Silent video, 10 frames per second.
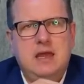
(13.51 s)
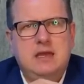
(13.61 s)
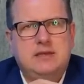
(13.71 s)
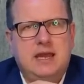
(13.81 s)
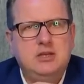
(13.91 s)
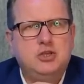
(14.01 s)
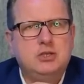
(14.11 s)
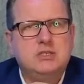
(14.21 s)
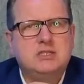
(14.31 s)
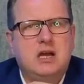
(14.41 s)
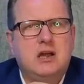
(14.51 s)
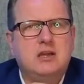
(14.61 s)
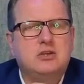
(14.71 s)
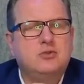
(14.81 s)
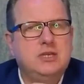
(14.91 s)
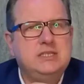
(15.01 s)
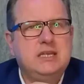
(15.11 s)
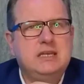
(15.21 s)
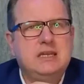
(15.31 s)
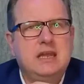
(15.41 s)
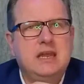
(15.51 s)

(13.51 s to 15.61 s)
Tensions are increasing